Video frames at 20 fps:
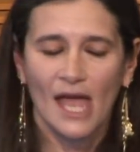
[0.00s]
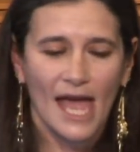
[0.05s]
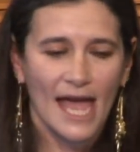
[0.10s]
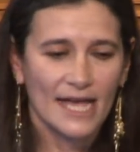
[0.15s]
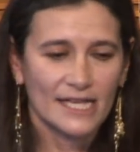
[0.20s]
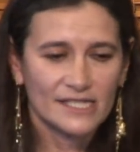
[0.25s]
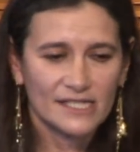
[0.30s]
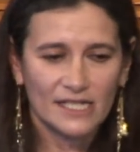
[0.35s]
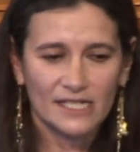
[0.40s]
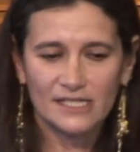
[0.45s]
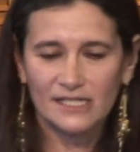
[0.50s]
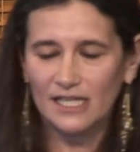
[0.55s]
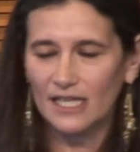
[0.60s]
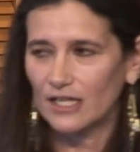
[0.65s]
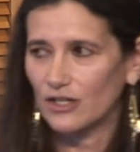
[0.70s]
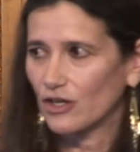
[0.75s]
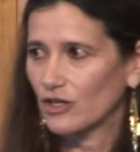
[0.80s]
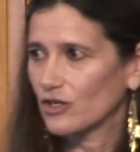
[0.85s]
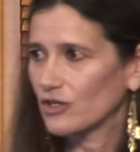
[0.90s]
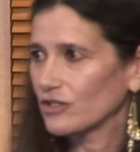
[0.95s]
As I
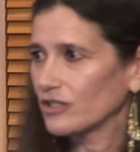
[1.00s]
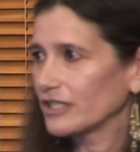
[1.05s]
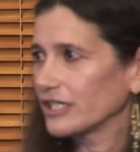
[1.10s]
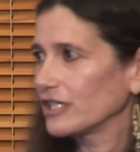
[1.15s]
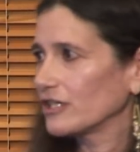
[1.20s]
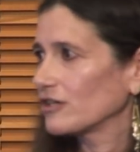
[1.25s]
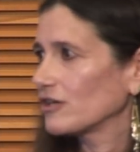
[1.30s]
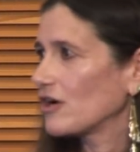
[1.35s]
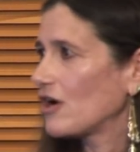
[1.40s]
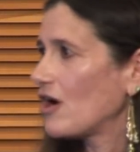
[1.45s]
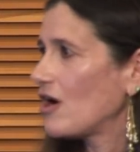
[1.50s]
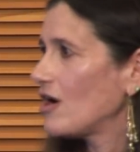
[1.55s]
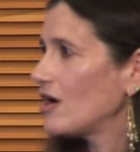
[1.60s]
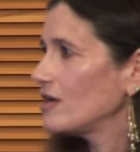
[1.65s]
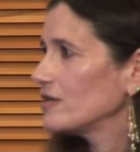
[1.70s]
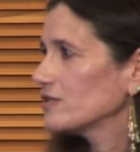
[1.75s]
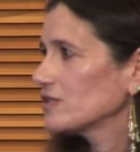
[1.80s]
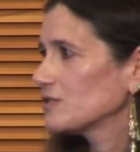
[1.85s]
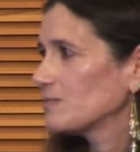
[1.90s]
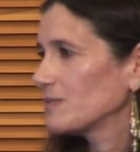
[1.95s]
said earlier,
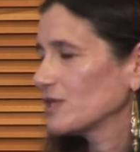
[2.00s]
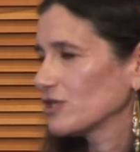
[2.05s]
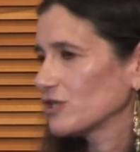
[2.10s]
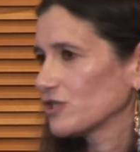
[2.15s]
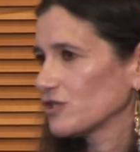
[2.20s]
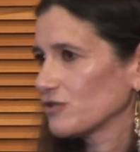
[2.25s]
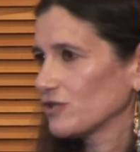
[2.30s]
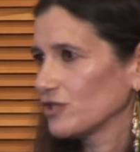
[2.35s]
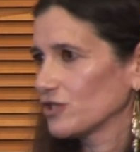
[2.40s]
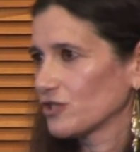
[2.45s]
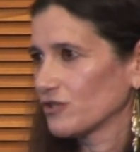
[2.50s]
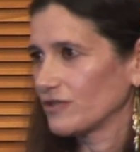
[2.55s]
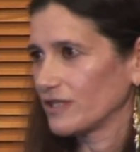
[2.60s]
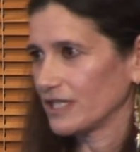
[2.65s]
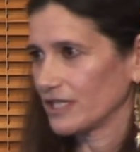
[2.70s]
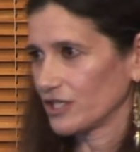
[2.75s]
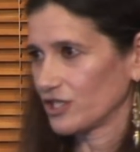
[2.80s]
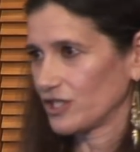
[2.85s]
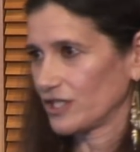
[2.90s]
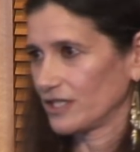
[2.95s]
all spiritual
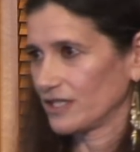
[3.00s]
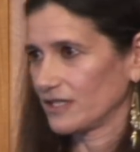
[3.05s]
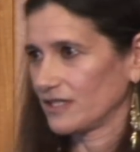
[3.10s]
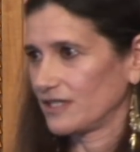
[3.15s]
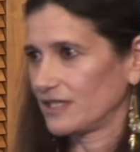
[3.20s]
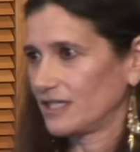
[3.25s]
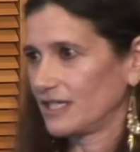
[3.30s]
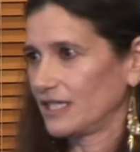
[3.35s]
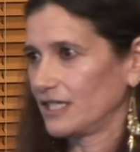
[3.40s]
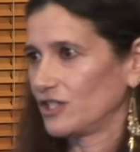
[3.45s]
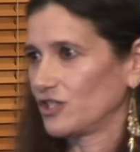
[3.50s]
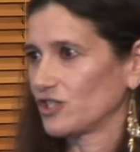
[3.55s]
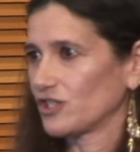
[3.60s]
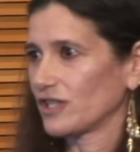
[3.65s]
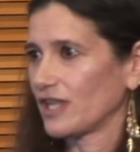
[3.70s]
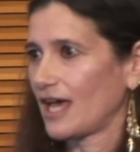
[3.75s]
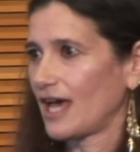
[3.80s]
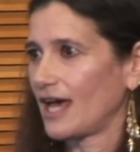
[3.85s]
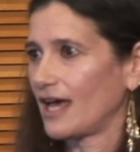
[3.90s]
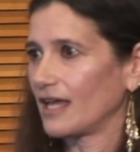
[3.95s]
traditions teach
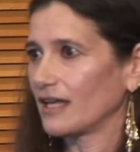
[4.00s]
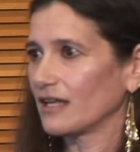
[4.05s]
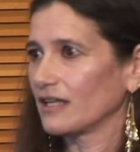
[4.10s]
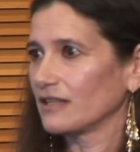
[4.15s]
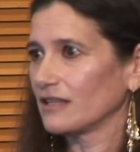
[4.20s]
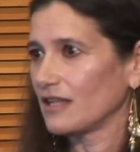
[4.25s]
that